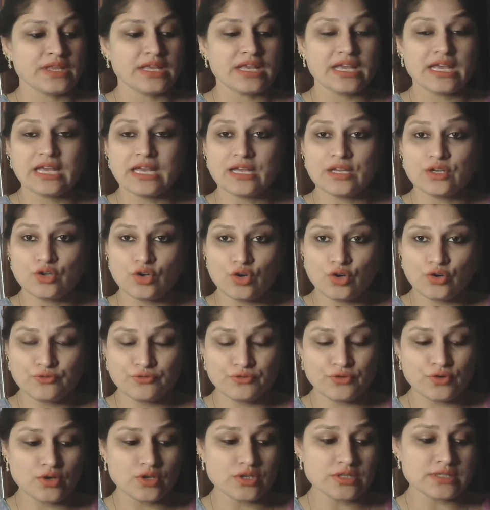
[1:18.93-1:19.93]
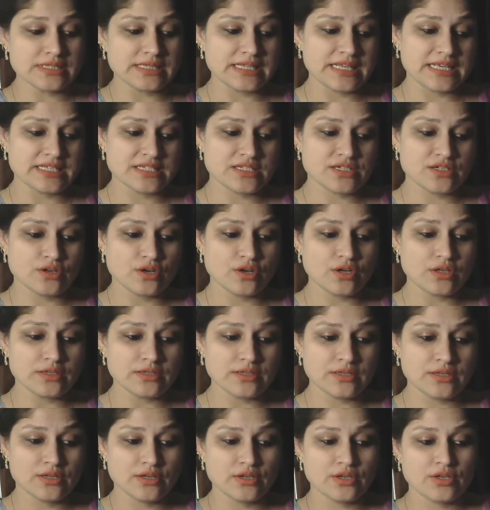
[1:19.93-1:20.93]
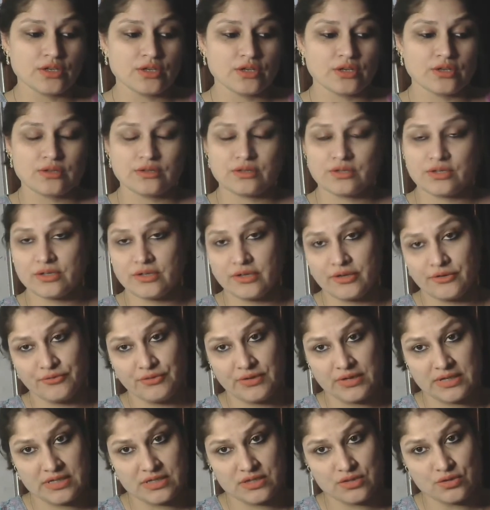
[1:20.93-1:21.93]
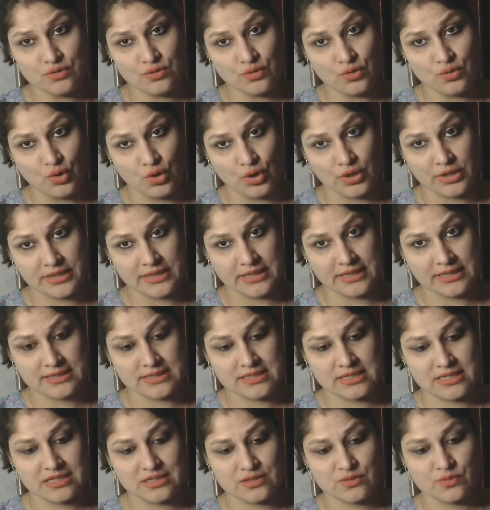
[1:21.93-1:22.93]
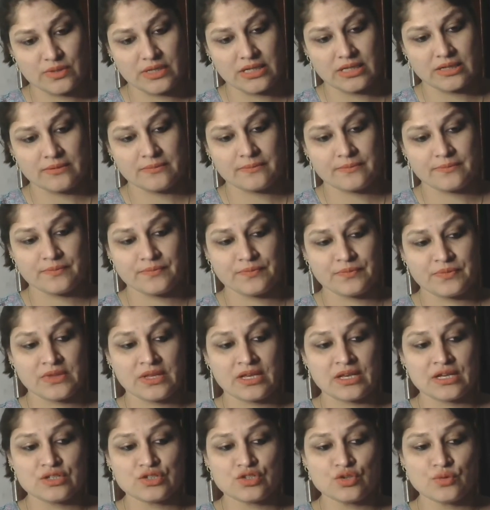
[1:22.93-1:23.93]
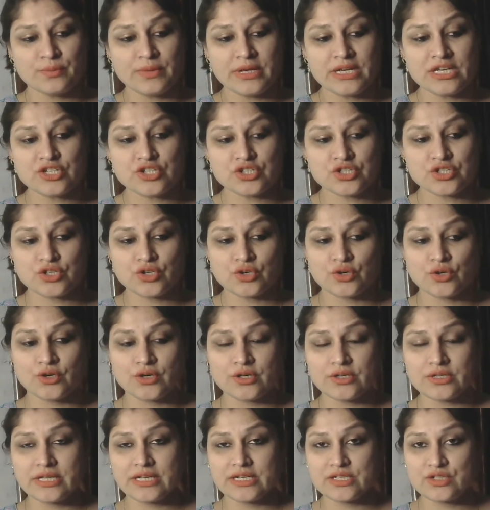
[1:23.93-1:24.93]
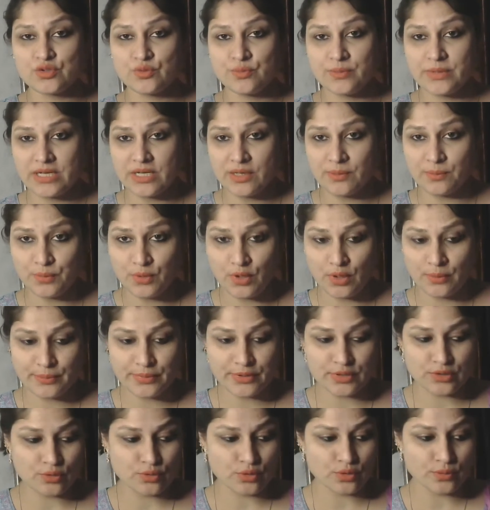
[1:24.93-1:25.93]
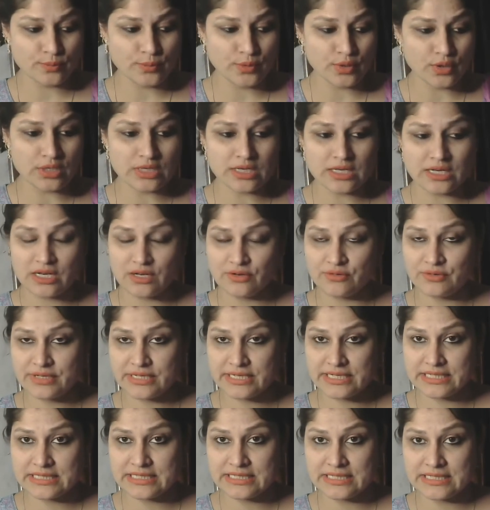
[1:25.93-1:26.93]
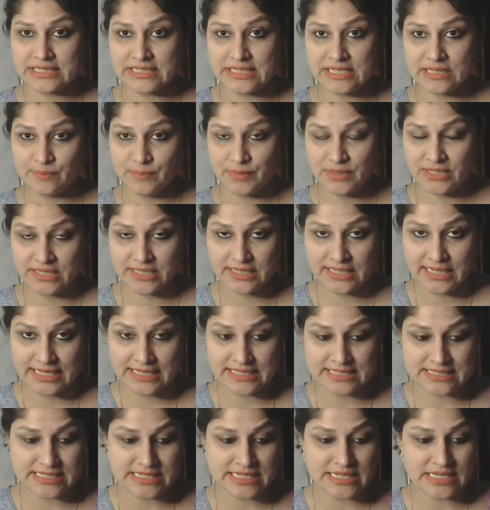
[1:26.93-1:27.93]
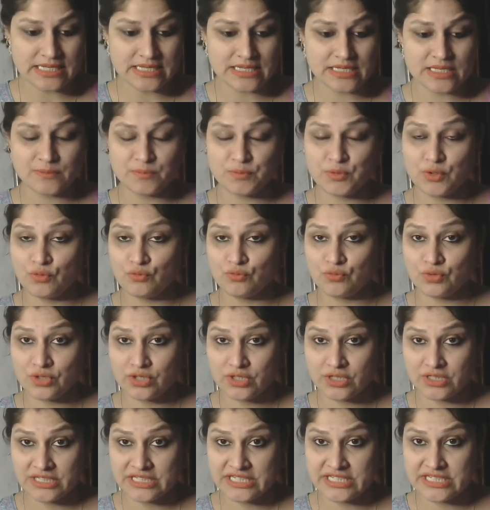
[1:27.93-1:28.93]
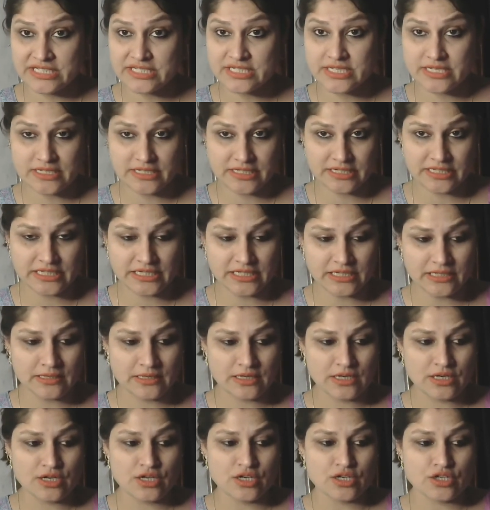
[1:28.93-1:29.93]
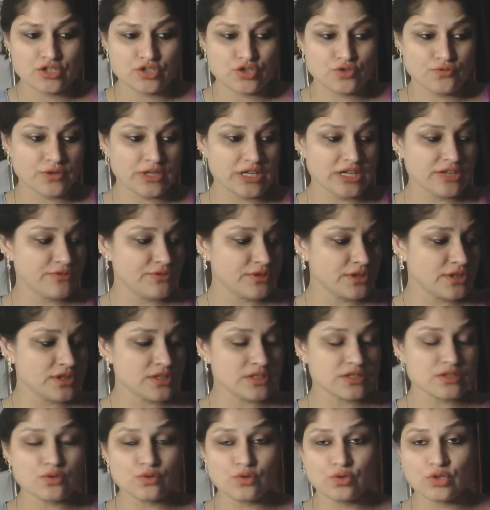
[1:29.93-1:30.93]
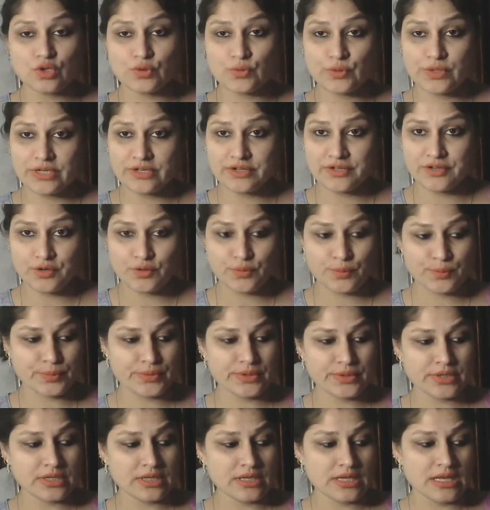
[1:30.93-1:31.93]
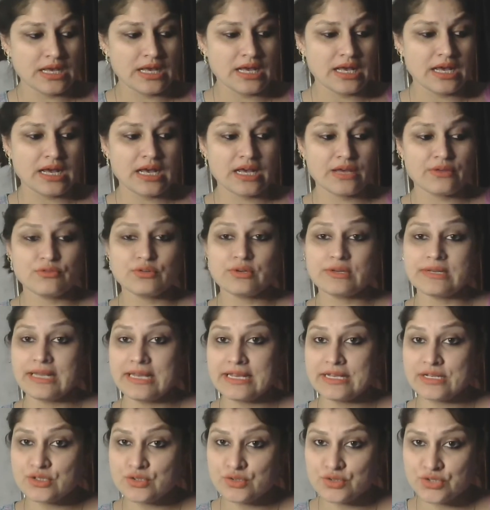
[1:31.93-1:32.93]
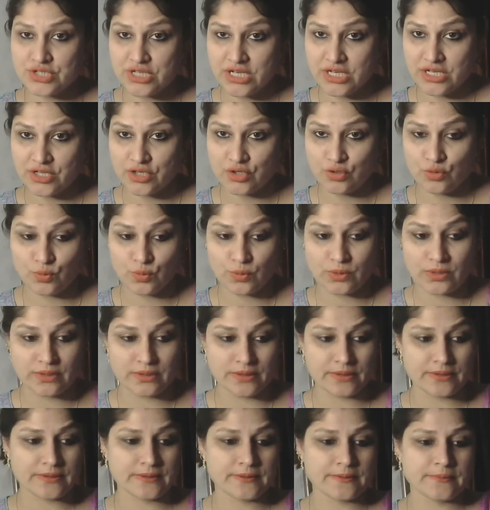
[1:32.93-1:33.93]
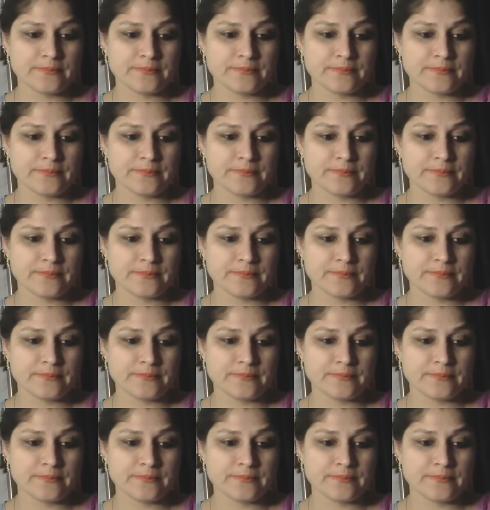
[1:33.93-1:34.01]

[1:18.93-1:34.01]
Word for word: and of course later on the reference to context as well. So make sure that you make a proper notebook, cover it, keep it nicely, keep your work neat and clean. So whenever the school will reopen, I would like to check your work,